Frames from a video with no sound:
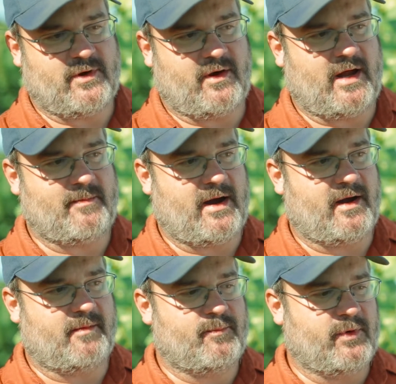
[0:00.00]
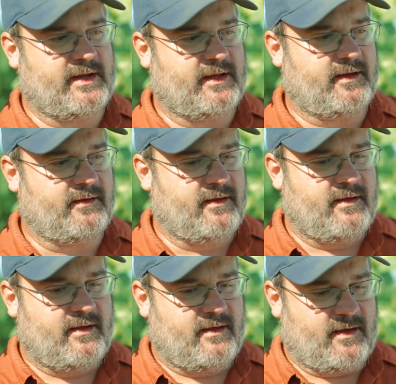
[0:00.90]
program are bringing
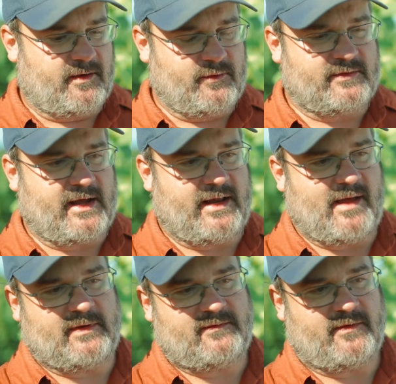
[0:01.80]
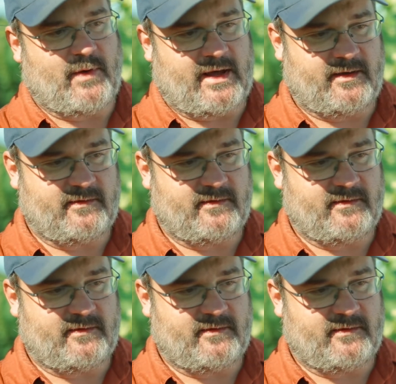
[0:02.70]
a new dynamic to the wine